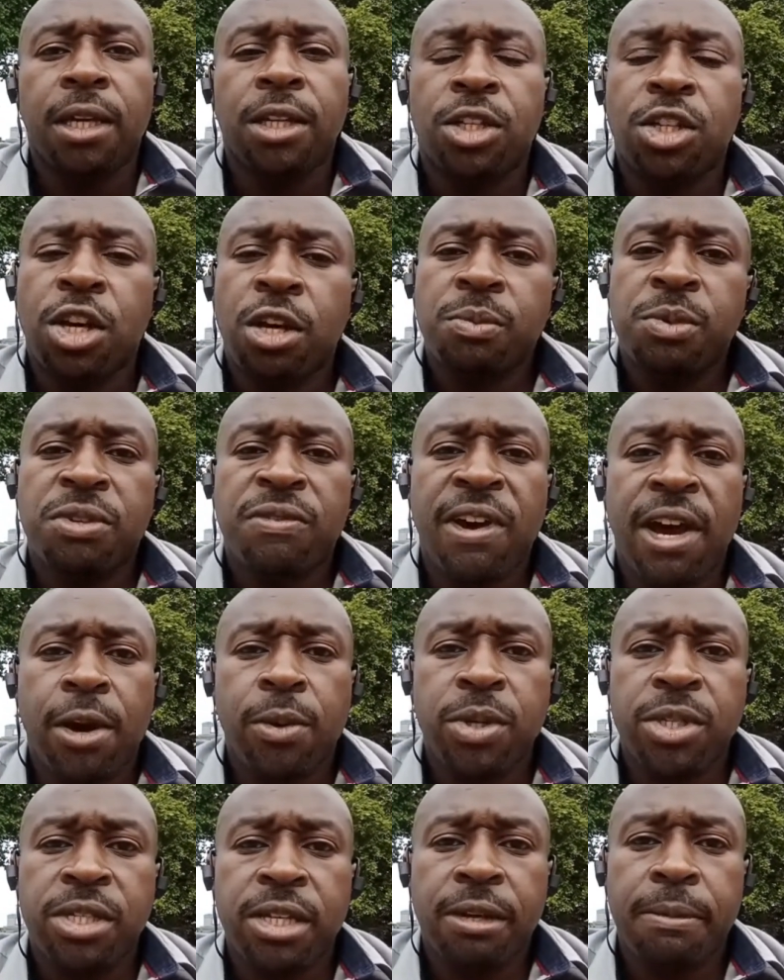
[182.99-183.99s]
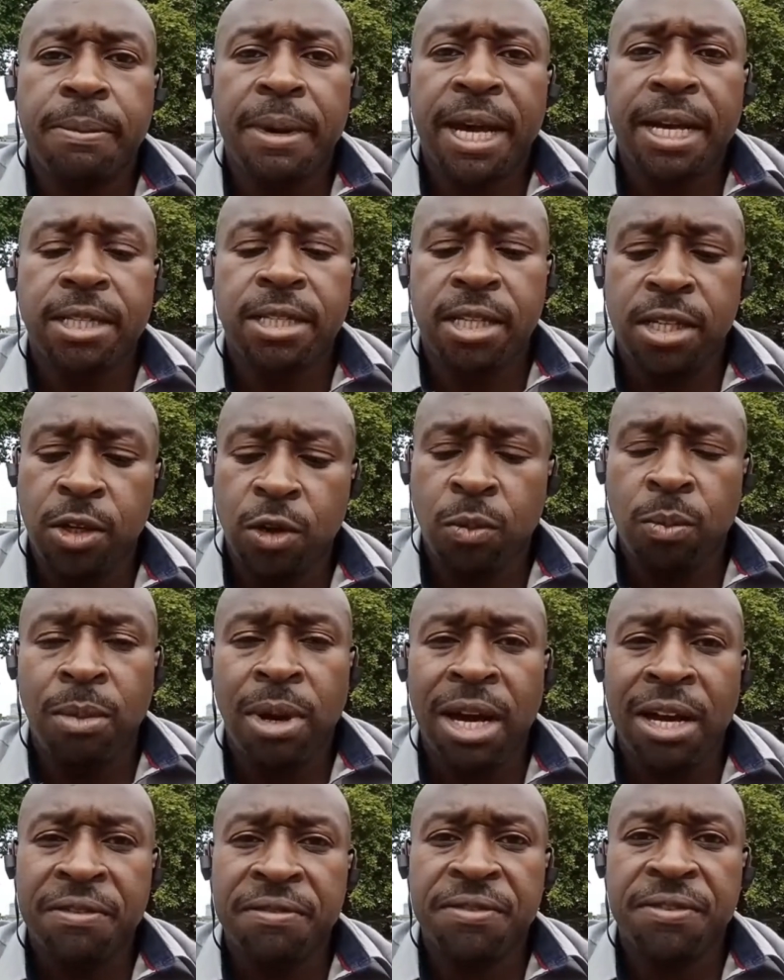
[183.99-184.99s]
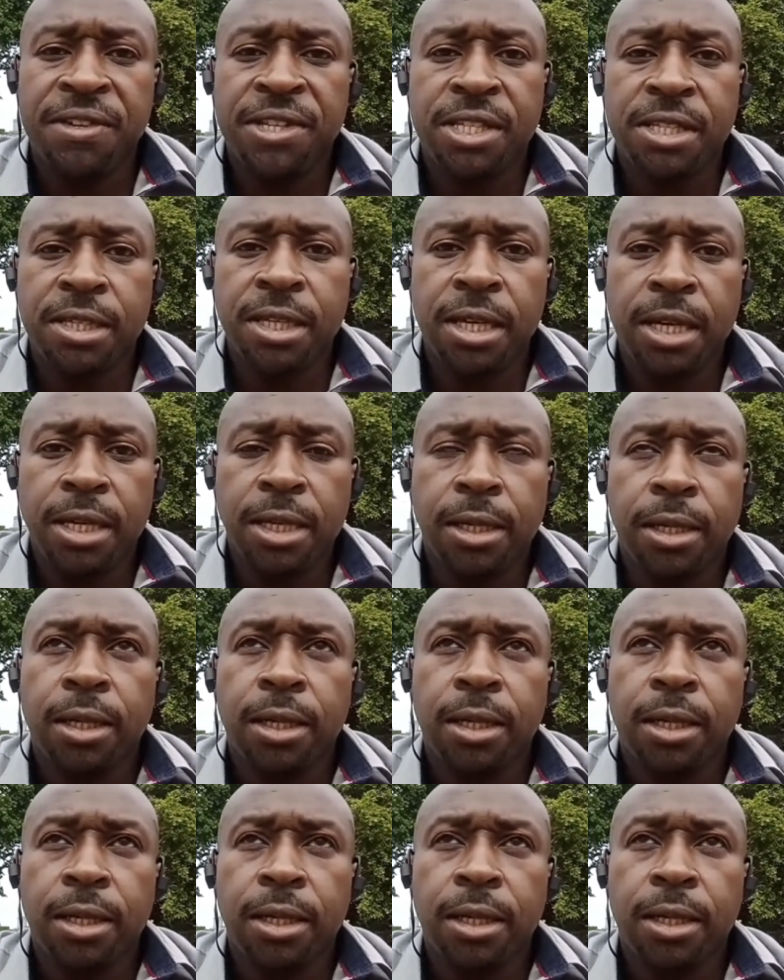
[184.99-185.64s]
In terms of how it's impacted on my physique,